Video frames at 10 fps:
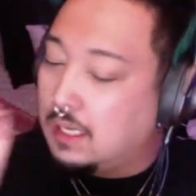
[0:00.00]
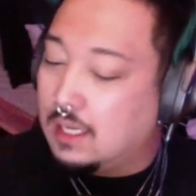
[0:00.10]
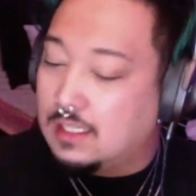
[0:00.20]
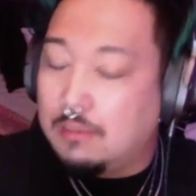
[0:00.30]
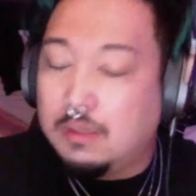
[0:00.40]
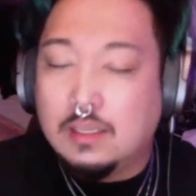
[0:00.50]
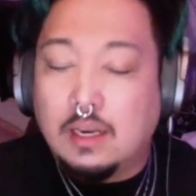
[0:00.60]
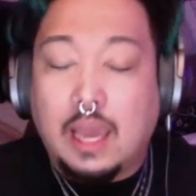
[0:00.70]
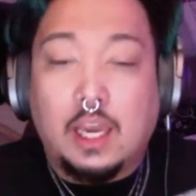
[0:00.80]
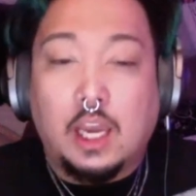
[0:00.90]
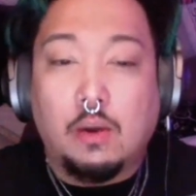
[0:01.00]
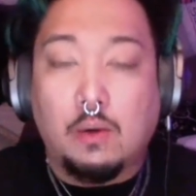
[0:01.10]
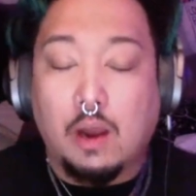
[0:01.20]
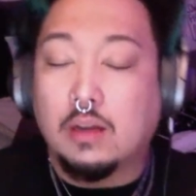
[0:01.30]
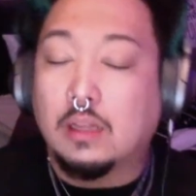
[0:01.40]
because I've been hanging
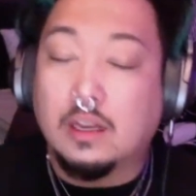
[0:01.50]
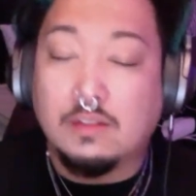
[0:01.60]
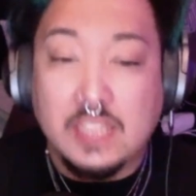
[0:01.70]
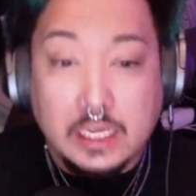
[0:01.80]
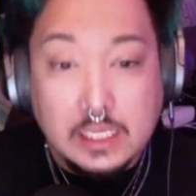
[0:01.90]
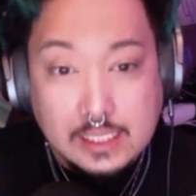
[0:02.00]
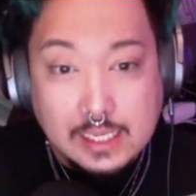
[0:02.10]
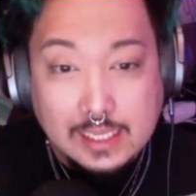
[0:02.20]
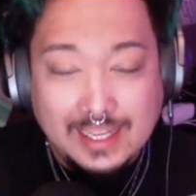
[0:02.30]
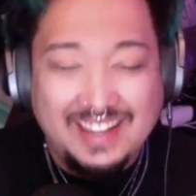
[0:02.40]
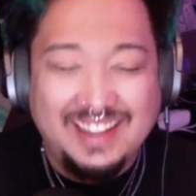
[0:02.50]
around a lot of Satanists lately.